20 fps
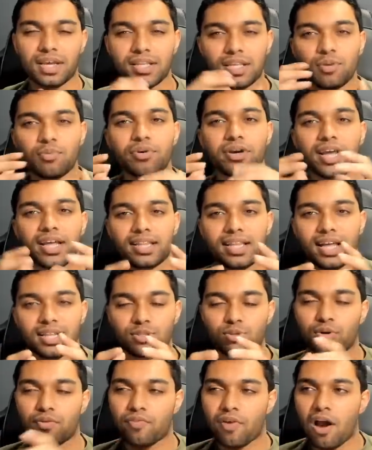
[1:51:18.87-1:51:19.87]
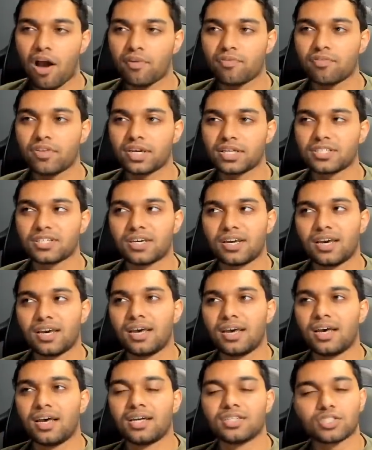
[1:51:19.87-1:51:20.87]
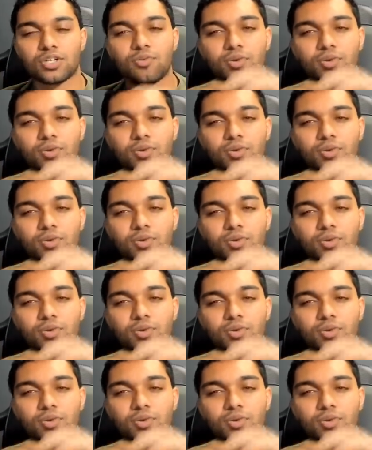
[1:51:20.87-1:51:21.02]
I think we'll get that sort of conflict, so